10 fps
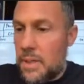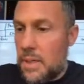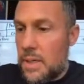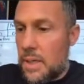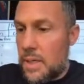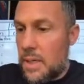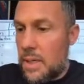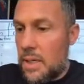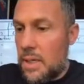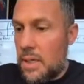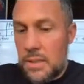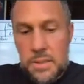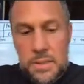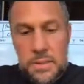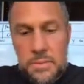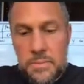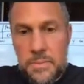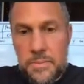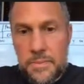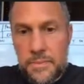And
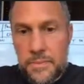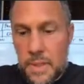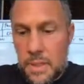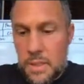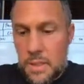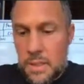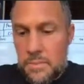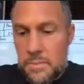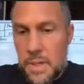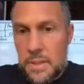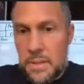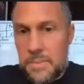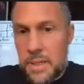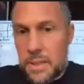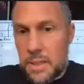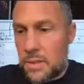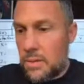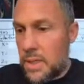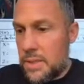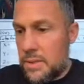
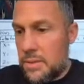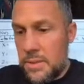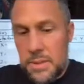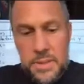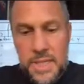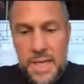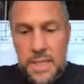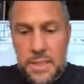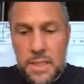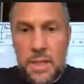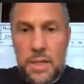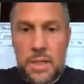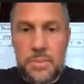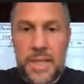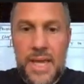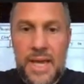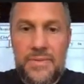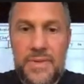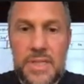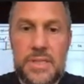mountainamericacreditunion.com. And they have
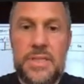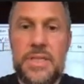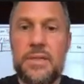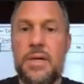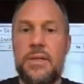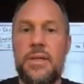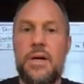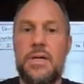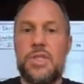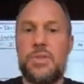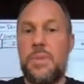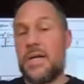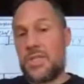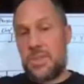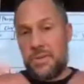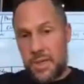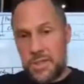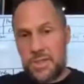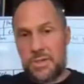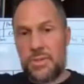this deal called On Spot. So
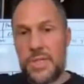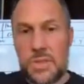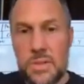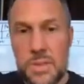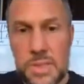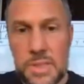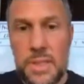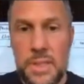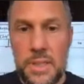there's your resource.